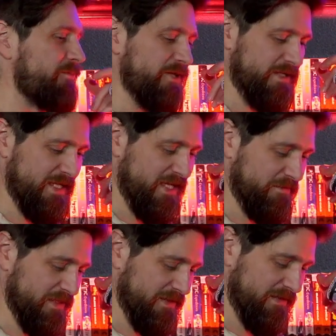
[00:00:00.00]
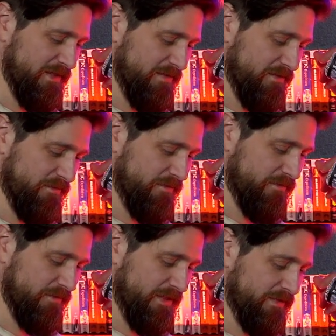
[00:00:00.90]
them written down, but I don't know
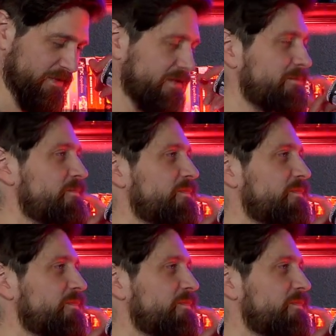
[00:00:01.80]
where that went.